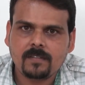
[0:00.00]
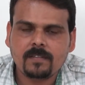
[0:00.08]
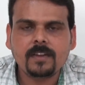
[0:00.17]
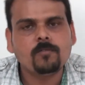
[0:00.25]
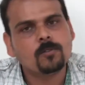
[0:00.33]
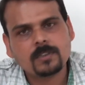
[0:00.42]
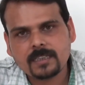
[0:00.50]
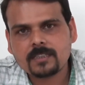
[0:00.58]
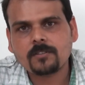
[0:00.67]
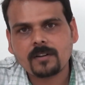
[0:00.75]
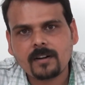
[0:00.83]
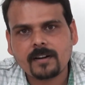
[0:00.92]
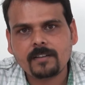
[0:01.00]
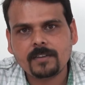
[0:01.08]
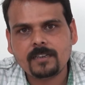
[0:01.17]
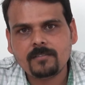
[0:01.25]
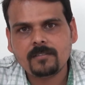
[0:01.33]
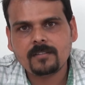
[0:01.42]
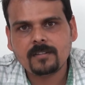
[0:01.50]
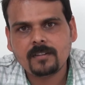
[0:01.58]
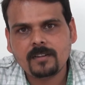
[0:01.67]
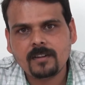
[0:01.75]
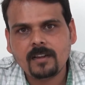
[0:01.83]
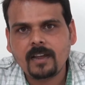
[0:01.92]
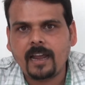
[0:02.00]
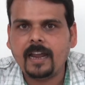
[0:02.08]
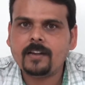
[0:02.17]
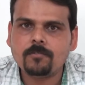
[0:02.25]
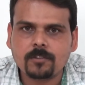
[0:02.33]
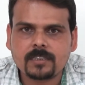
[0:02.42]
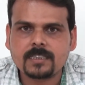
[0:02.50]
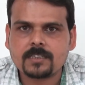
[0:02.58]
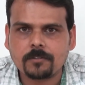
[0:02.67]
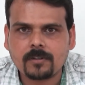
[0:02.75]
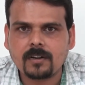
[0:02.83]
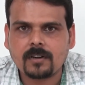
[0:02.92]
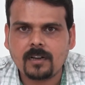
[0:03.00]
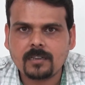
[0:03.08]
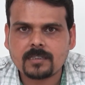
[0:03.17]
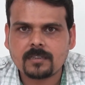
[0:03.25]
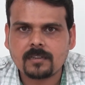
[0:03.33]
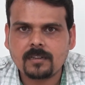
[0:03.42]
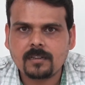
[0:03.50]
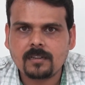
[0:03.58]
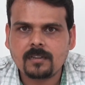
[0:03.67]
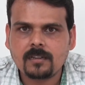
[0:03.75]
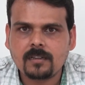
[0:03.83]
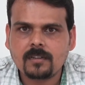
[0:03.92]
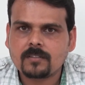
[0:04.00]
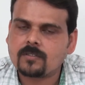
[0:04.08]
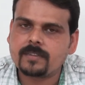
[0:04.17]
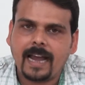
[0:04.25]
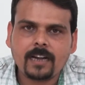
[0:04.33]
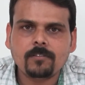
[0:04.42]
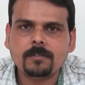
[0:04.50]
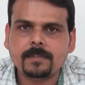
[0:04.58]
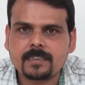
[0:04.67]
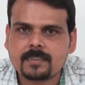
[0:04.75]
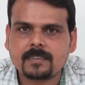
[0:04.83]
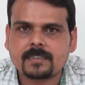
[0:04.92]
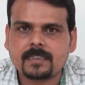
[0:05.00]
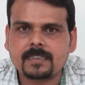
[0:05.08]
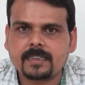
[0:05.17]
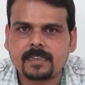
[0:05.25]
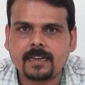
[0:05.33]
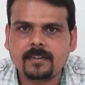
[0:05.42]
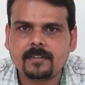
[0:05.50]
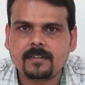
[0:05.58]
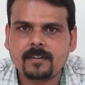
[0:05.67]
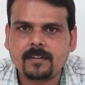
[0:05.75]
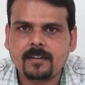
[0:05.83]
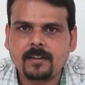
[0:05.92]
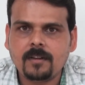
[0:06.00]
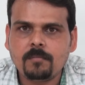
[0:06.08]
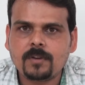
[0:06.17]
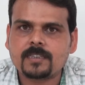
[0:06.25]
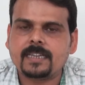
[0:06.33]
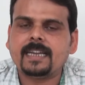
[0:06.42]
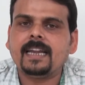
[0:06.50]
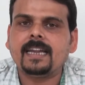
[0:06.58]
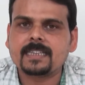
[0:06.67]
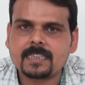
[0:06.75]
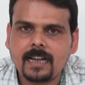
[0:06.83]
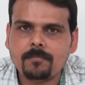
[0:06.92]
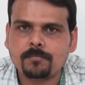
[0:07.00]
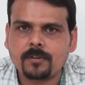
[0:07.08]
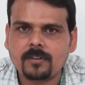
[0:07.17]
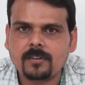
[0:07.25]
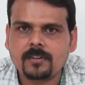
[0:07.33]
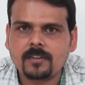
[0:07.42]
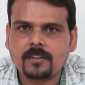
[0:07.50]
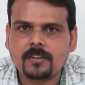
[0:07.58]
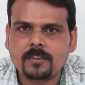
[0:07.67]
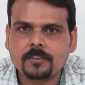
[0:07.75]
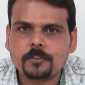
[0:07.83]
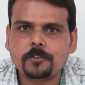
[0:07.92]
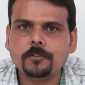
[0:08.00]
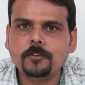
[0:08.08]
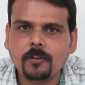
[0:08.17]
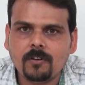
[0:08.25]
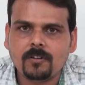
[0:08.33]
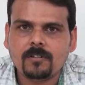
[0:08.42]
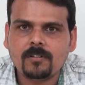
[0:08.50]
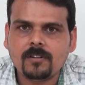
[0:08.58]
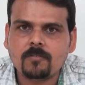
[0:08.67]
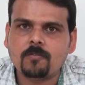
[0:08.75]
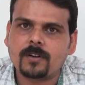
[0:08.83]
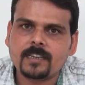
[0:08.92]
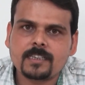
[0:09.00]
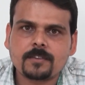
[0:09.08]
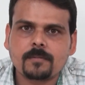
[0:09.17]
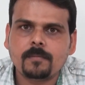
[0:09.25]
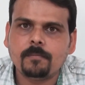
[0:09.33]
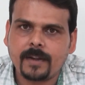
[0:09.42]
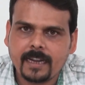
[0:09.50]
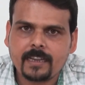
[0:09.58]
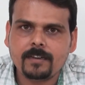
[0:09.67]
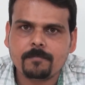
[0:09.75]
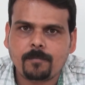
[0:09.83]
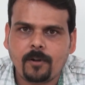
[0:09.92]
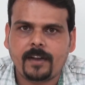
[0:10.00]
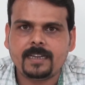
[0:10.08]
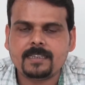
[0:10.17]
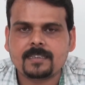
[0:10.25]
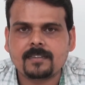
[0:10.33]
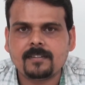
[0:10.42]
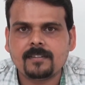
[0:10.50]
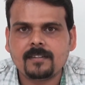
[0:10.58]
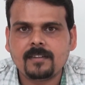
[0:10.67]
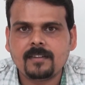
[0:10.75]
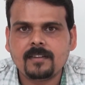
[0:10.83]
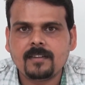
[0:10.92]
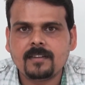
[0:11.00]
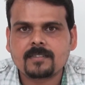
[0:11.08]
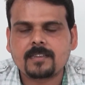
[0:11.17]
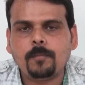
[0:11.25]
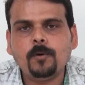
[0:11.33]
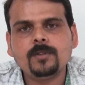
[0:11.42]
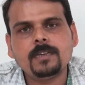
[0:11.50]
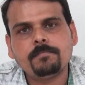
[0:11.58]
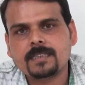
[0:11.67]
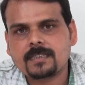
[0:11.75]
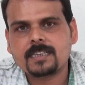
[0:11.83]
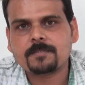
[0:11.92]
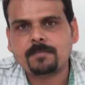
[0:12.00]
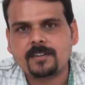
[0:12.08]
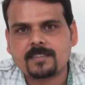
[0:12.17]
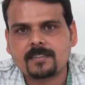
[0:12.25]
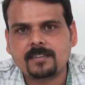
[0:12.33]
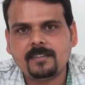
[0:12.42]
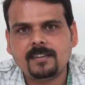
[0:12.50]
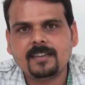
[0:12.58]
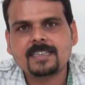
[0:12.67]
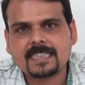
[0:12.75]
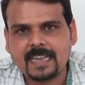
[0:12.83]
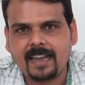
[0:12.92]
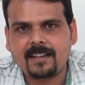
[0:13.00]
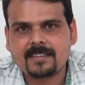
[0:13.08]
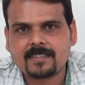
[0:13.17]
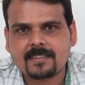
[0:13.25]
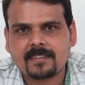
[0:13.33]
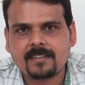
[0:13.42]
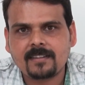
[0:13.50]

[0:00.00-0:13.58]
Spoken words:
Then what is total revenue and what is total cost? So that will be discussed in detail, but take an example to know what is break-even point. Suppose a business person sells